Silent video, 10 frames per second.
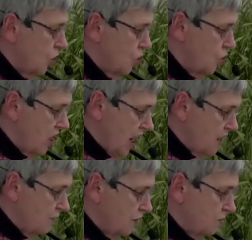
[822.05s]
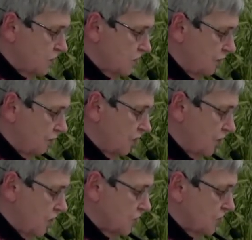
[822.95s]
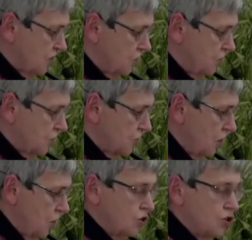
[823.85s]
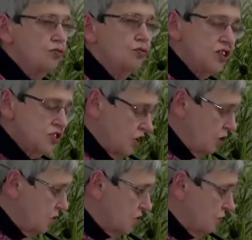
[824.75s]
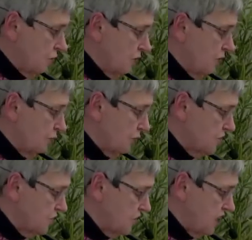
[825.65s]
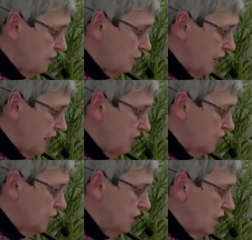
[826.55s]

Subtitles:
who gave himself for our sins to rescue us from the present evil age,